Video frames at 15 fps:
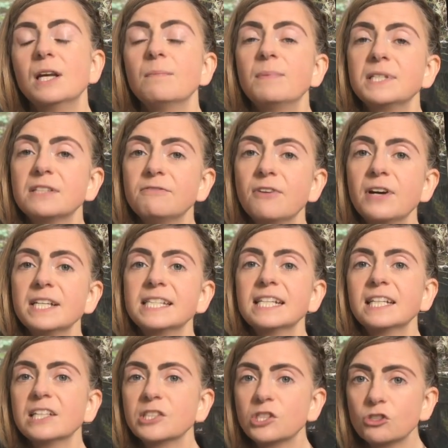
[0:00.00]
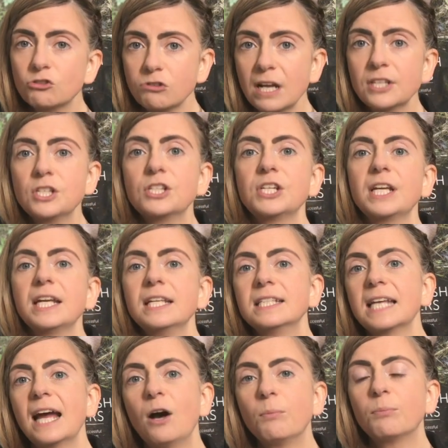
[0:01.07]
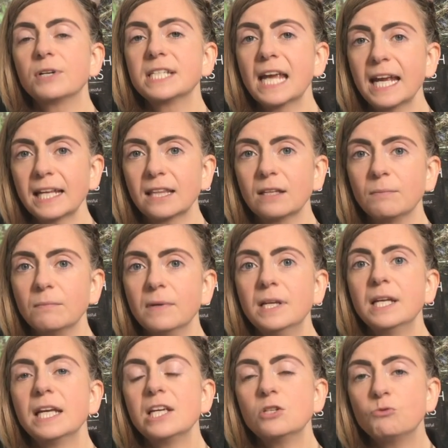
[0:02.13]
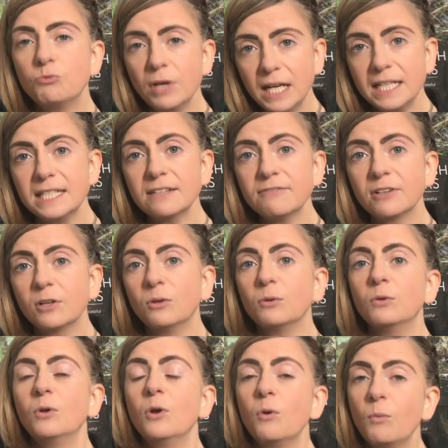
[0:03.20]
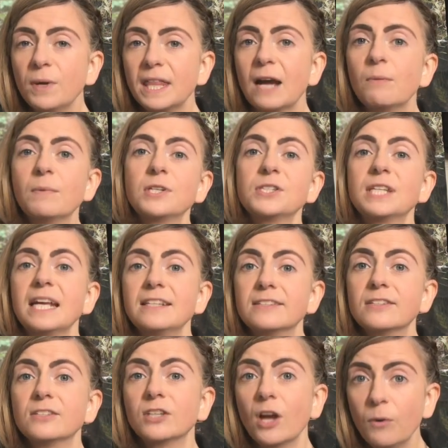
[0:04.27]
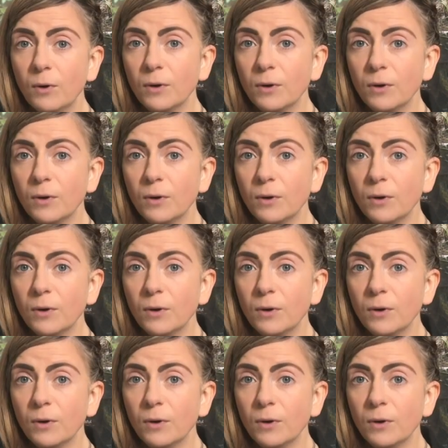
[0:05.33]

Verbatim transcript: But devising a strategy to help protect them is really difficult without much data to go